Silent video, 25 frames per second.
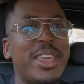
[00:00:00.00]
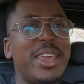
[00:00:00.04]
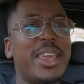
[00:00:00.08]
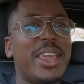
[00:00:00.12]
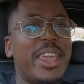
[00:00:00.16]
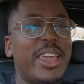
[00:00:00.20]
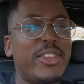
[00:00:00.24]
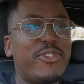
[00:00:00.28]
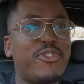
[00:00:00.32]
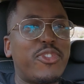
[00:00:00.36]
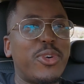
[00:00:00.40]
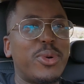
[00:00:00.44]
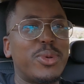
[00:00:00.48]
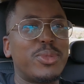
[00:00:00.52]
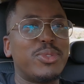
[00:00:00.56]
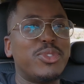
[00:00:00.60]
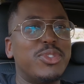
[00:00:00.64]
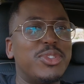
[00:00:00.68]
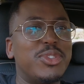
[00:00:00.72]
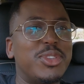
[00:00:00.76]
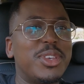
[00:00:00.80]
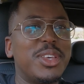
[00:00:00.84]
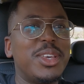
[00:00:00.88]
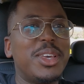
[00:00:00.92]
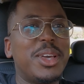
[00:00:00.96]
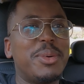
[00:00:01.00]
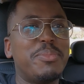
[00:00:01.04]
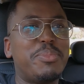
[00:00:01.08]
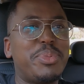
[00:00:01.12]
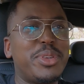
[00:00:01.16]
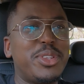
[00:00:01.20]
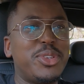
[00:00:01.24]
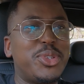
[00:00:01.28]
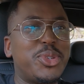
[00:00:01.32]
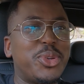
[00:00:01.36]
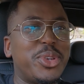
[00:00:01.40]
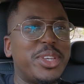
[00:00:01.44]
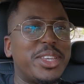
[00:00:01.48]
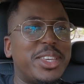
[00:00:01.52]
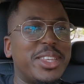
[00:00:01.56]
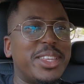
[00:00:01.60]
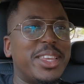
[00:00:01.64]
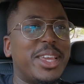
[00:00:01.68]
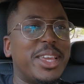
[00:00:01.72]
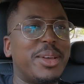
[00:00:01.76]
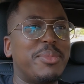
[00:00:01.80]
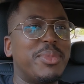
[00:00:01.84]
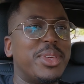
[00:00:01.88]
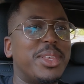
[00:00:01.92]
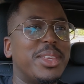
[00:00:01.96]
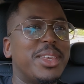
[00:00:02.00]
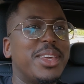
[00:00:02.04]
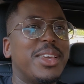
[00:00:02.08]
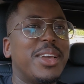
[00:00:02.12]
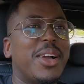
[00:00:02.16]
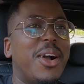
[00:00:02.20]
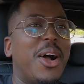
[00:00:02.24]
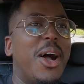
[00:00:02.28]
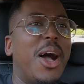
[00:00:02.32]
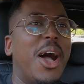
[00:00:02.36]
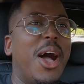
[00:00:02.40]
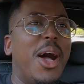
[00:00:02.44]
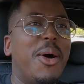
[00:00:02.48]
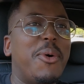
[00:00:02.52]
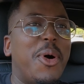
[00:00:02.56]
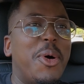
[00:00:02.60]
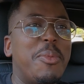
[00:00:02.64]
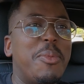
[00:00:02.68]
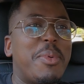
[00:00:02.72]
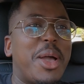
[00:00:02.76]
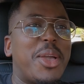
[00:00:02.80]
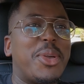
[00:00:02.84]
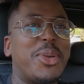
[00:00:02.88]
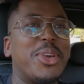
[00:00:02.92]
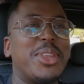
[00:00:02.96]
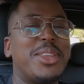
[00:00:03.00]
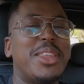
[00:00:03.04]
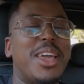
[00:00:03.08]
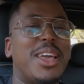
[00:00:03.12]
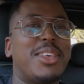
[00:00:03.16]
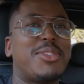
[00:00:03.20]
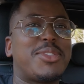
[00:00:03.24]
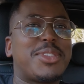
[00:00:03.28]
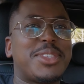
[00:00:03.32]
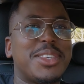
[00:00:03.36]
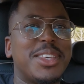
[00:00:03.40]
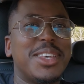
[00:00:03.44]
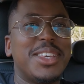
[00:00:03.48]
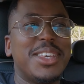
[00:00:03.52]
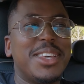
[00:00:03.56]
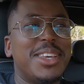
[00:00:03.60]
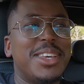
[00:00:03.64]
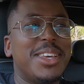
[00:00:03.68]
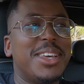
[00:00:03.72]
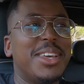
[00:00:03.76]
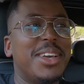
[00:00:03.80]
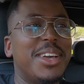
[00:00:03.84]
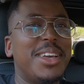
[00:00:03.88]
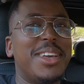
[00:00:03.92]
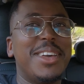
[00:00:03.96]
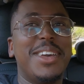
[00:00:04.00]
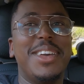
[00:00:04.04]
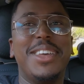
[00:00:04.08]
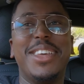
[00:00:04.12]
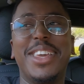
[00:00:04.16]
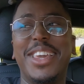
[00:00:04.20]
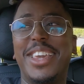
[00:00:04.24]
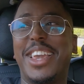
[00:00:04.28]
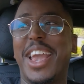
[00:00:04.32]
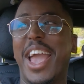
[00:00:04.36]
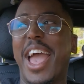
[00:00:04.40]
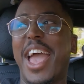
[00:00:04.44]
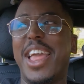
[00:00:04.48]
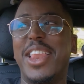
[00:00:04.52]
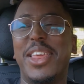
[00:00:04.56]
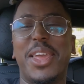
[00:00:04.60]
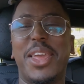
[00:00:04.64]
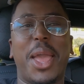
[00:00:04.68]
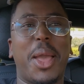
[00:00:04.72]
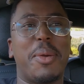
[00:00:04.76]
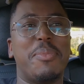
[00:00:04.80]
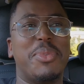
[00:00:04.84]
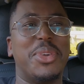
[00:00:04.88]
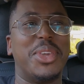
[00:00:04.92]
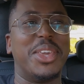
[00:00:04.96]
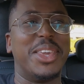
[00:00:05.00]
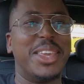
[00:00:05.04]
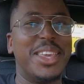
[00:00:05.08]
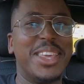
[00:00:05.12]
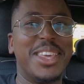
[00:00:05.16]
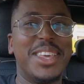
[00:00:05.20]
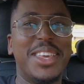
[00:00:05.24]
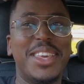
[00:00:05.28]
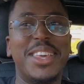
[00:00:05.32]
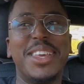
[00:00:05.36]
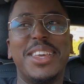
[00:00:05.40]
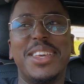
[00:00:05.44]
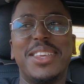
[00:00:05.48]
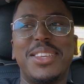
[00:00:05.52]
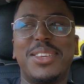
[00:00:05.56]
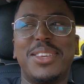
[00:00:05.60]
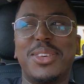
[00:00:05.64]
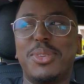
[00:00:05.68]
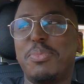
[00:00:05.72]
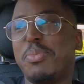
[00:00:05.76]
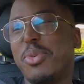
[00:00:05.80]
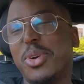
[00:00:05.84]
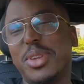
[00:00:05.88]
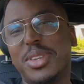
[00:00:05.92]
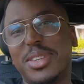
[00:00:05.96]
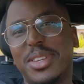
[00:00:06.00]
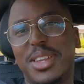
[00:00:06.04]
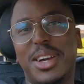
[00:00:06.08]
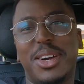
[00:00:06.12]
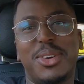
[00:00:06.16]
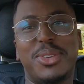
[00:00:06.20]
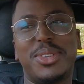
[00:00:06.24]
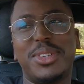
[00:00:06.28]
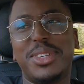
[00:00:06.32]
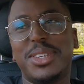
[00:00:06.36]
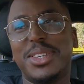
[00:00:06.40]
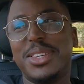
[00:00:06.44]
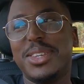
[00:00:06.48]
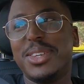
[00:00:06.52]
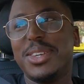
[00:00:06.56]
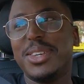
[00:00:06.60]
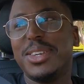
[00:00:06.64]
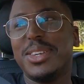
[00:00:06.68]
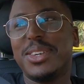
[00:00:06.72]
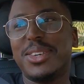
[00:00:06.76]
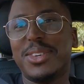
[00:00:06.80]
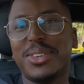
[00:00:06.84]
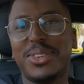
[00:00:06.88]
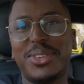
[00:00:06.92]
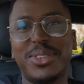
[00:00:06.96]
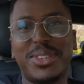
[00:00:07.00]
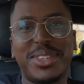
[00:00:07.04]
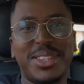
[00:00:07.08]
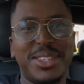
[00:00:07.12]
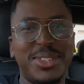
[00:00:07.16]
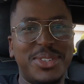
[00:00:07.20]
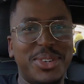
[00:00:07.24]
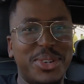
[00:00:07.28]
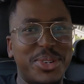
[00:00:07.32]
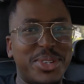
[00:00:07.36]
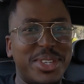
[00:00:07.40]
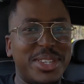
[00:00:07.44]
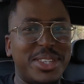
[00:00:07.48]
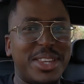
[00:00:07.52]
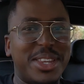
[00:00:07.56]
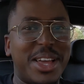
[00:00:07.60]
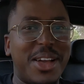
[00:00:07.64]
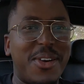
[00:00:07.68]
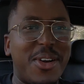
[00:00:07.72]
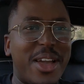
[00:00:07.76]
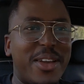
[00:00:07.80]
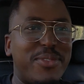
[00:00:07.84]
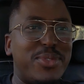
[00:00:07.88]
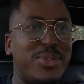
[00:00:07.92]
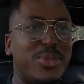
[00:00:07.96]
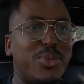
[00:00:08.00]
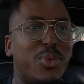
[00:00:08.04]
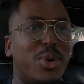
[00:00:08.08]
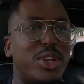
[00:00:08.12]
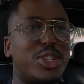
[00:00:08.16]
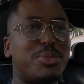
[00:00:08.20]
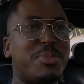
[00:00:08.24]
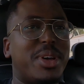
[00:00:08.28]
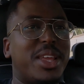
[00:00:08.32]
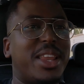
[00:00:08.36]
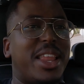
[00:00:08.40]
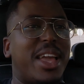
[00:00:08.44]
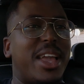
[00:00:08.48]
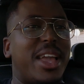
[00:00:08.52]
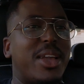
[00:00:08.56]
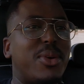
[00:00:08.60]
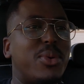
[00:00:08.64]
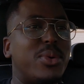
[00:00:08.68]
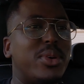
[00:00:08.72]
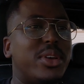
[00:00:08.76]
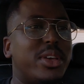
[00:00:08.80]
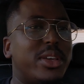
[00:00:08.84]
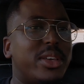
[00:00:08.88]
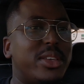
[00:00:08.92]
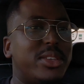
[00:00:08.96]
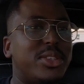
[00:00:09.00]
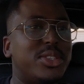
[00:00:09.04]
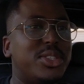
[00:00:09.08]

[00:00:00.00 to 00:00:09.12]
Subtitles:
headphones. Pretty sure he can hear me. Oh my goodness! He can't hear me. Just pointed out. Okie dokie. Now I have to watch my language,